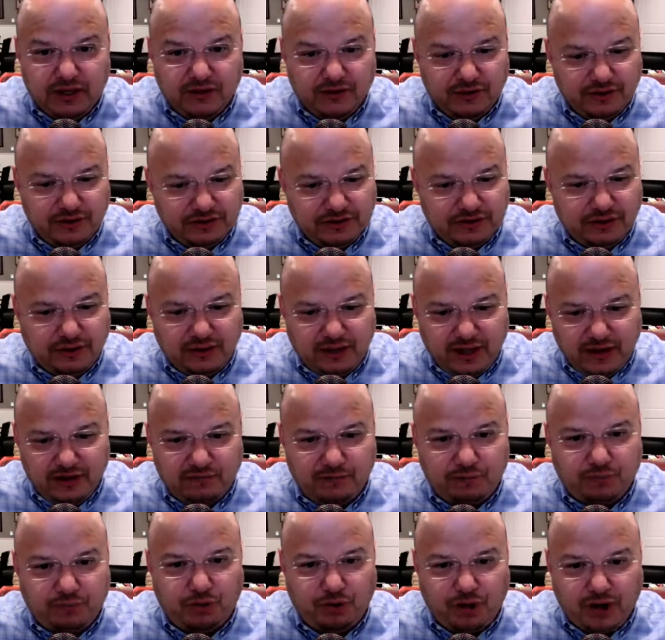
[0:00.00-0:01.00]
There's a lot
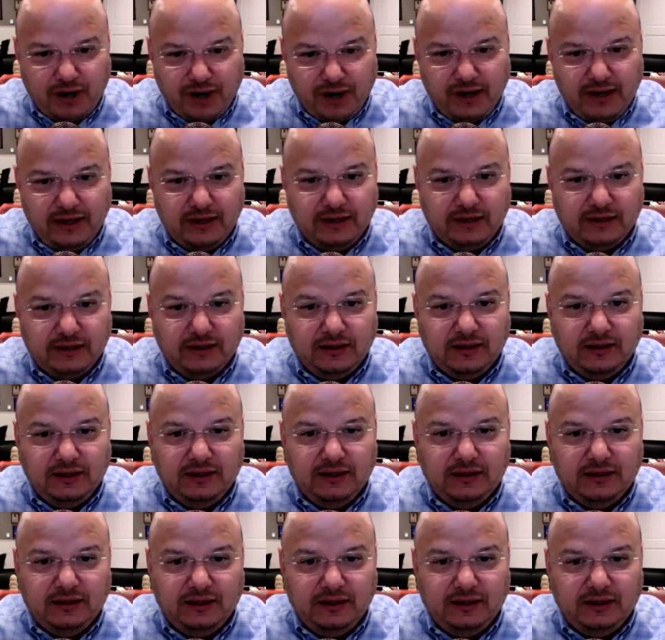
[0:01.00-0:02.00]
of pride
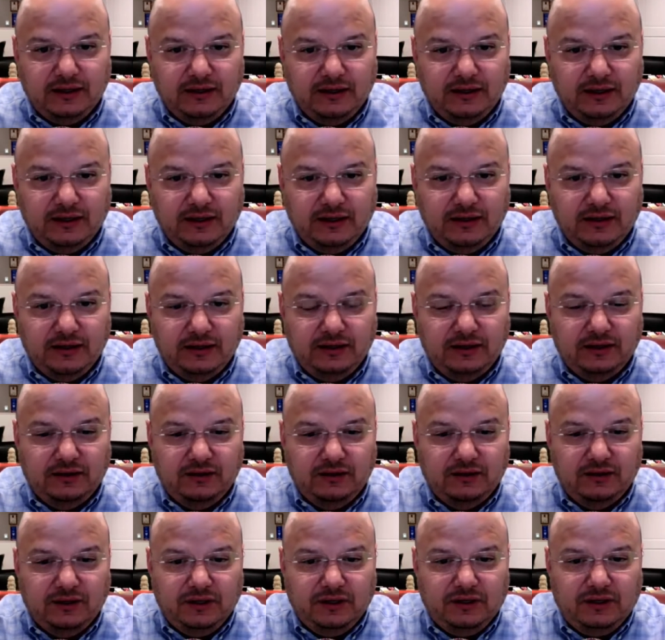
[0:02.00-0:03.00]
in
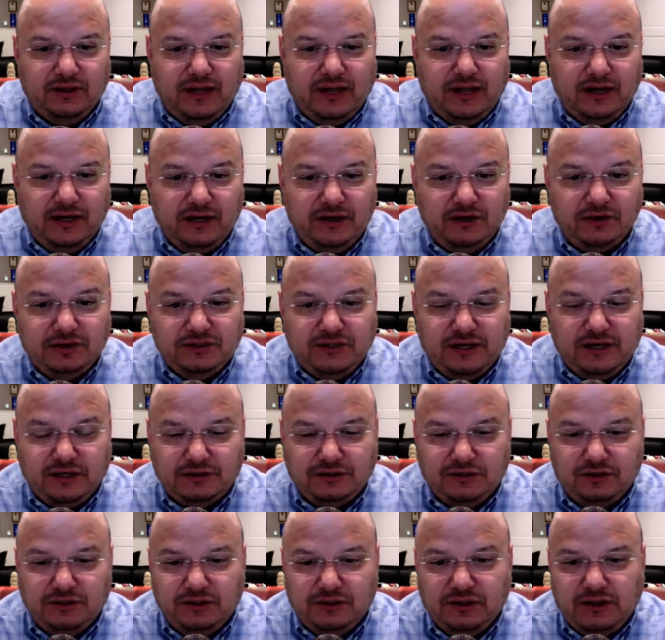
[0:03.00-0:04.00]
that
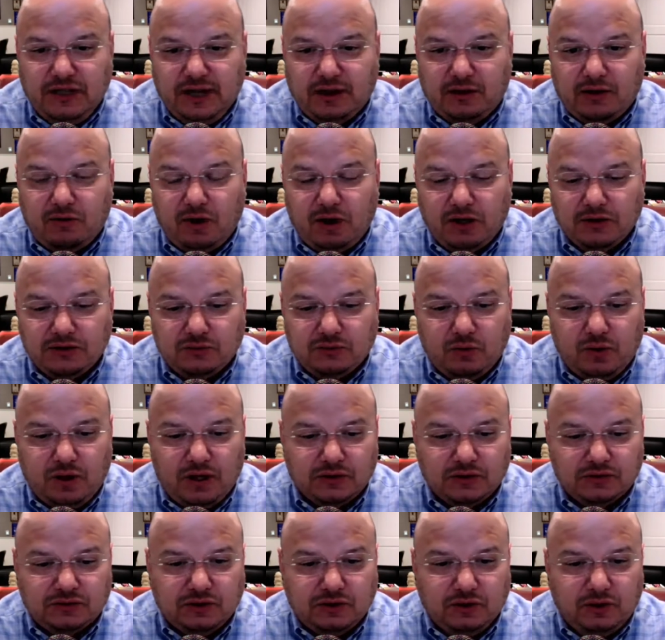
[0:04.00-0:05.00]
intersection, in that
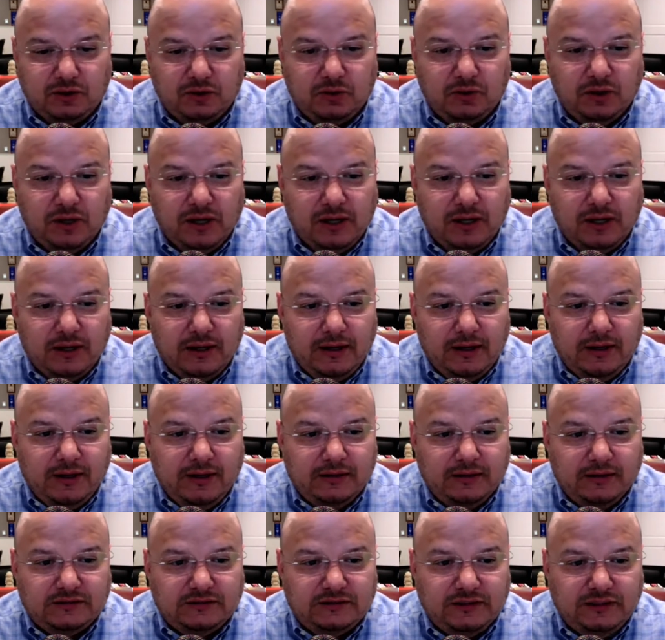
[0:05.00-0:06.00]
crosswalk. So
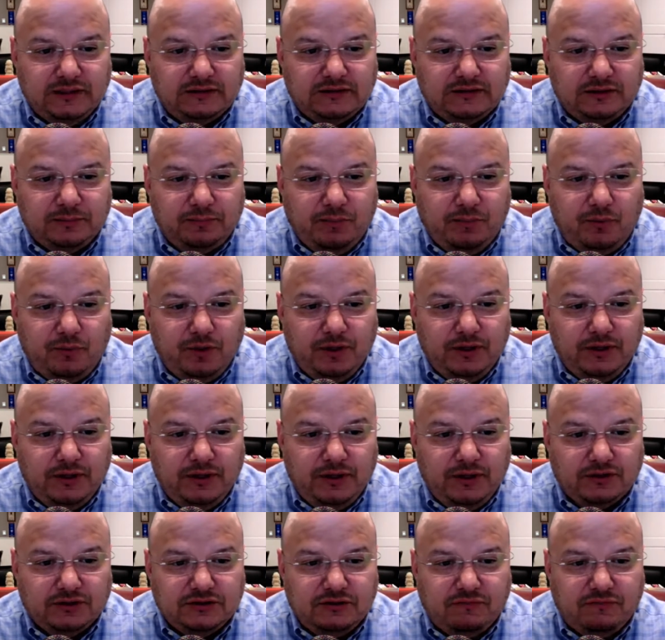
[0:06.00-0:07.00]
it's a point.
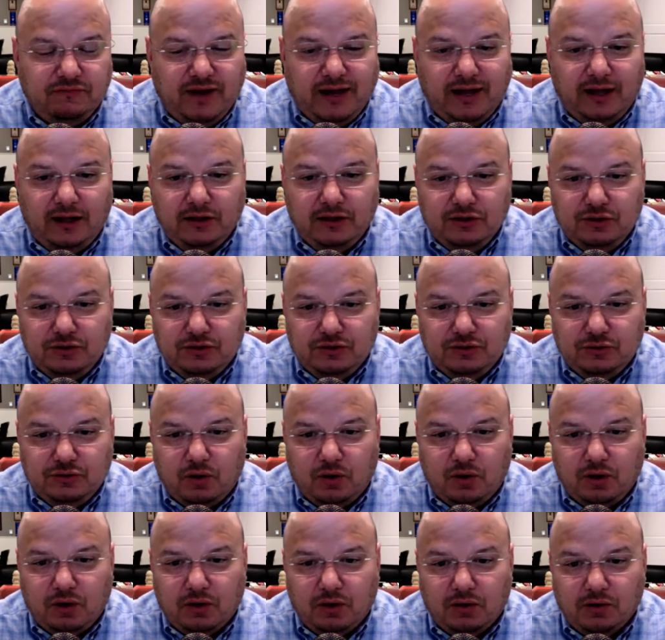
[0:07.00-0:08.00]
There's a value to
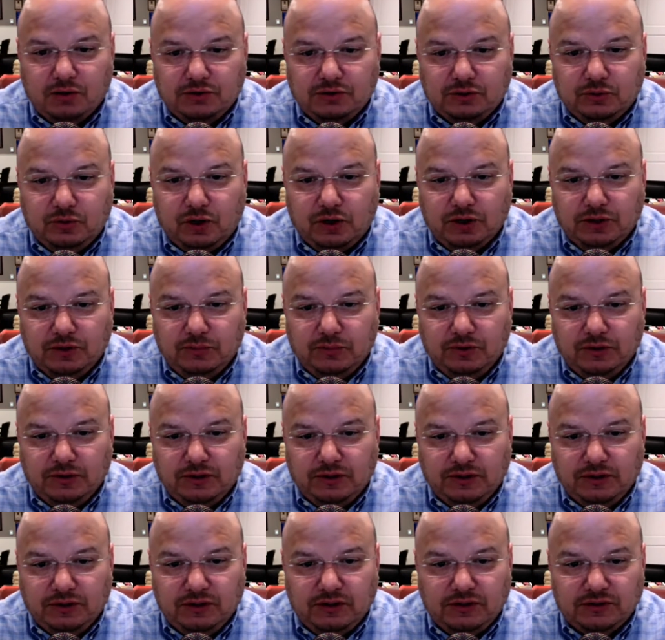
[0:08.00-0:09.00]
our
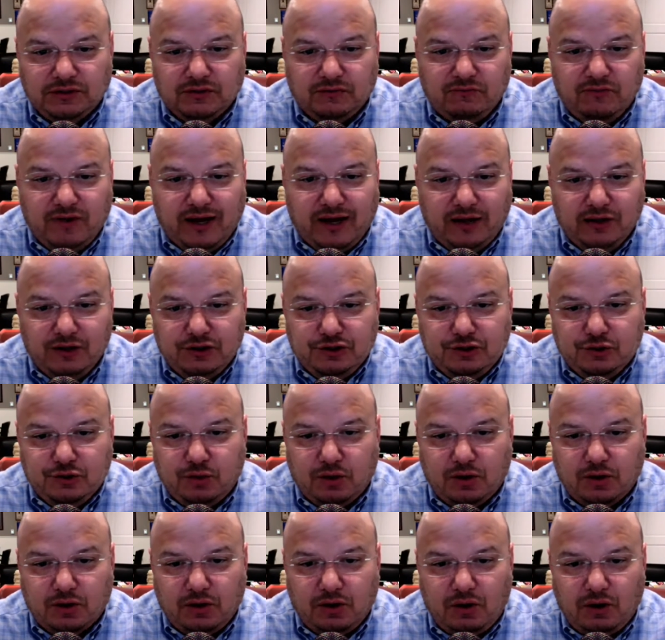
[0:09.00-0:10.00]
community. There's a value to
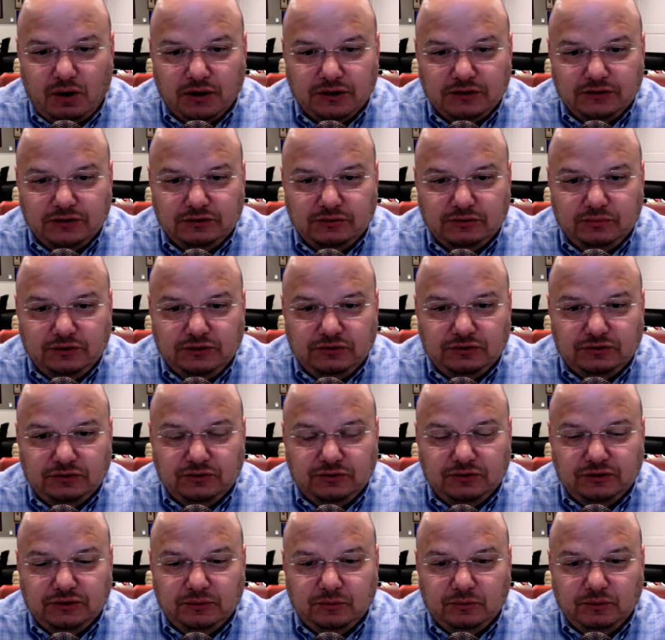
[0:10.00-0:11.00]
our college to be
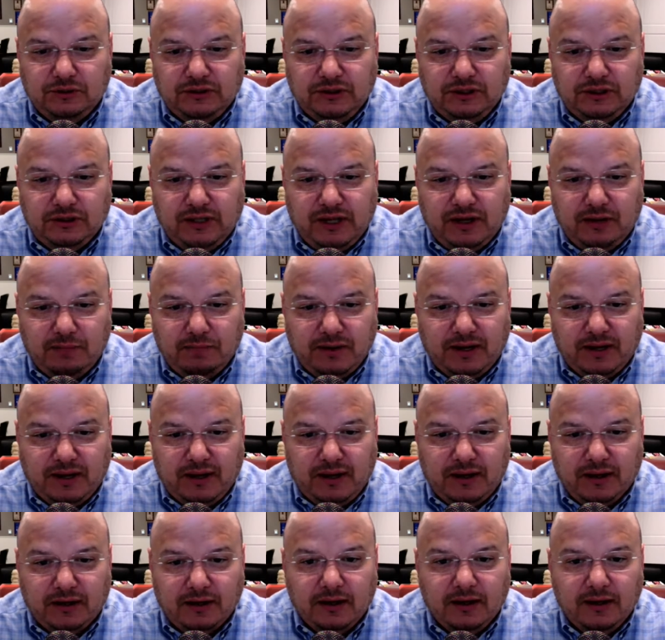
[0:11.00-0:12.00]
sure that we get that
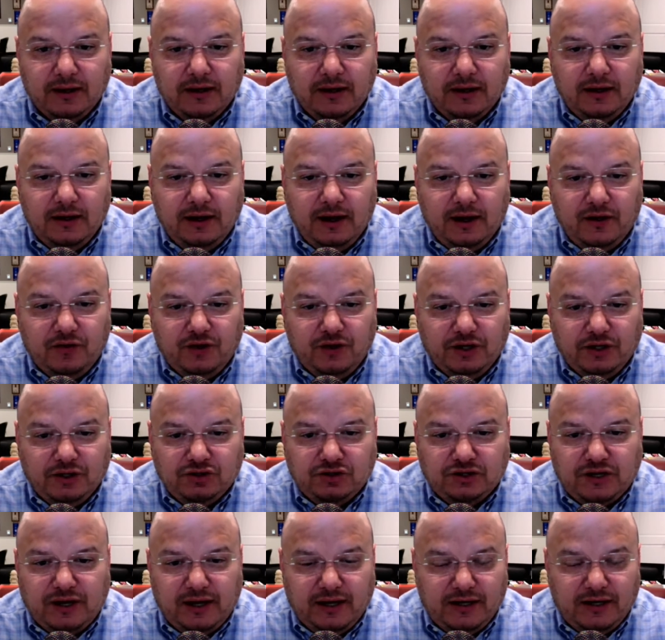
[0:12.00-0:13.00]
back, and that it
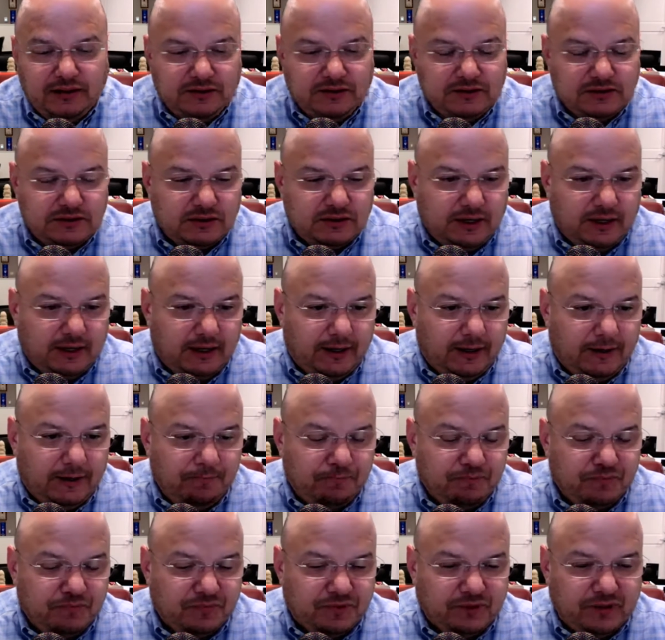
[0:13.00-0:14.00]
shines
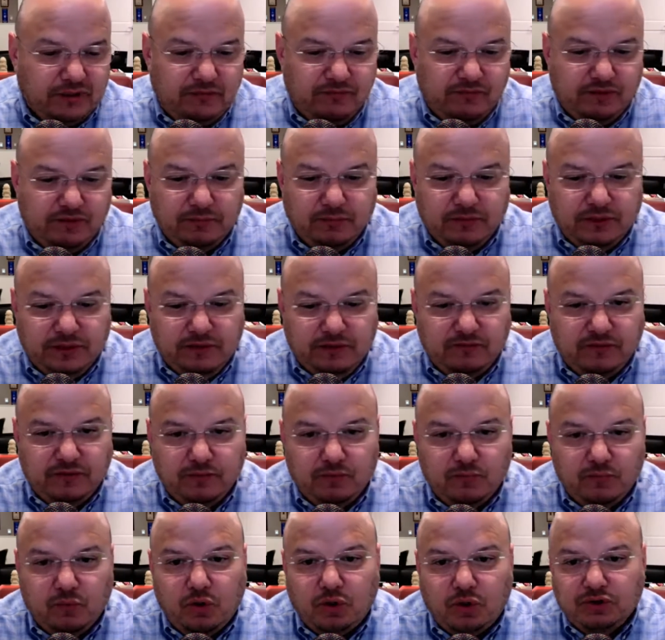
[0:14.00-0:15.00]
even
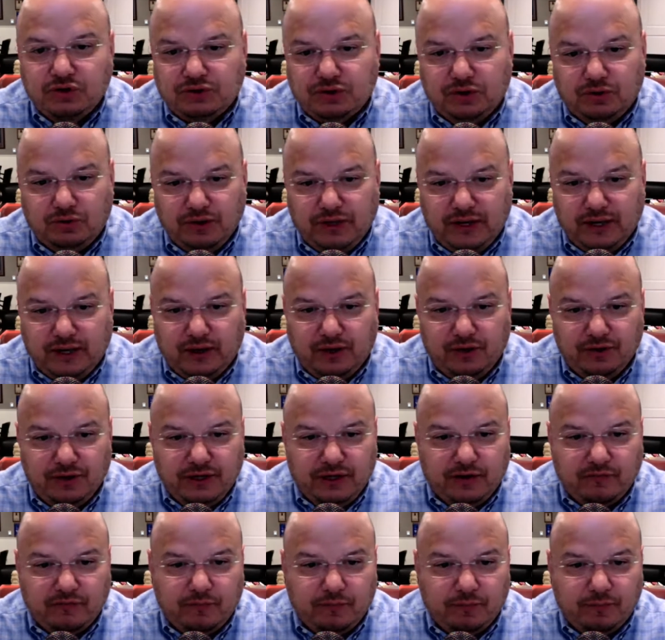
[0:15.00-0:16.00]
more so now than ever